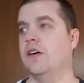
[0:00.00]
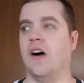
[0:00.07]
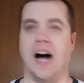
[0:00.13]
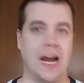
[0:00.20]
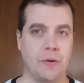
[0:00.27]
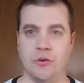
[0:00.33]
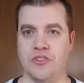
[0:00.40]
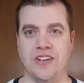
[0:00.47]

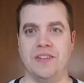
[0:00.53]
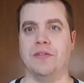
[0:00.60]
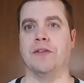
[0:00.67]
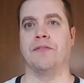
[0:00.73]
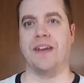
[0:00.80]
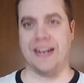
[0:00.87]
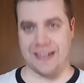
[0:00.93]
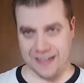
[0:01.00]
I wasn't even a
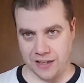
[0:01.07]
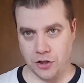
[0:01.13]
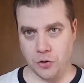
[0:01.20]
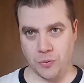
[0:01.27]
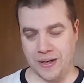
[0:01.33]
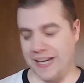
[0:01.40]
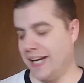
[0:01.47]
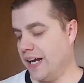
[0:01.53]
fan of
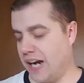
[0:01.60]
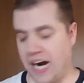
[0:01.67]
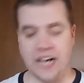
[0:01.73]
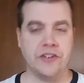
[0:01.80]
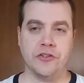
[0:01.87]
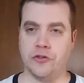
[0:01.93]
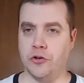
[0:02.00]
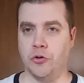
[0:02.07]
Hillary. I
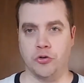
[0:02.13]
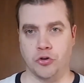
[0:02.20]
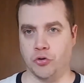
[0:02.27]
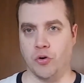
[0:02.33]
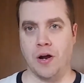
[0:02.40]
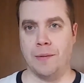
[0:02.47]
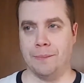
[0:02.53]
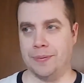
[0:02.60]
just know
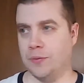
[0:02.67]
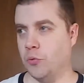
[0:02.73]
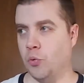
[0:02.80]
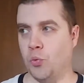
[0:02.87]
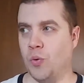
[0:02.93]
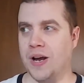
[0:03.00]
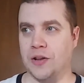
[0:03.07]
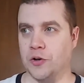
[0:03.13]
Trump,
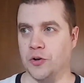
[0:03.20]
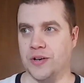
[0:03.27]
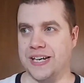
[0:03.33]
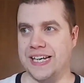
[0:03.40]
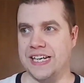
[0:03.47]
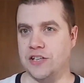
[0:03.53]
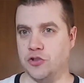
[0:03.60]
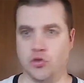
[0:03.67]
whether
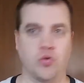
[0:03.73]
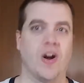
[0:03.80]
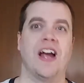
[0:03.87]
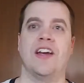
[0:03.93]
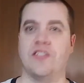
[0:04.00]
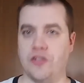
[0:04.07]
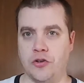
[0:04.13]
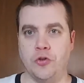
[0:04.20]
he
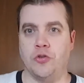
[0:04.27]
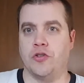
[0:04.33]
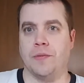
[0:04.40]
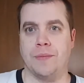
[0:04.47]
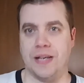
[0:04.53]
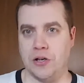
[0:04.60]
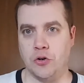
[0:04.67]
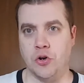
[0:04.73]
tries to do
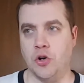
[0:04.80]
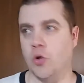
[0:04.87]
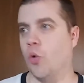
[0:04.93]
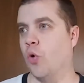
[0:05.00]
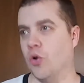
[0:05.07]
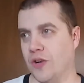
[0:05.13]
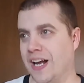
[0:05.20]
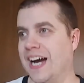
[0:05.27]
something good
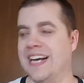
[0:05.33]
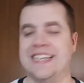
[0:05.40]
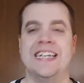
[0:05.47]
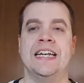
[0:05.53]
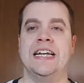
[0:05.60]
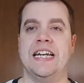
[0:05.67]
or not,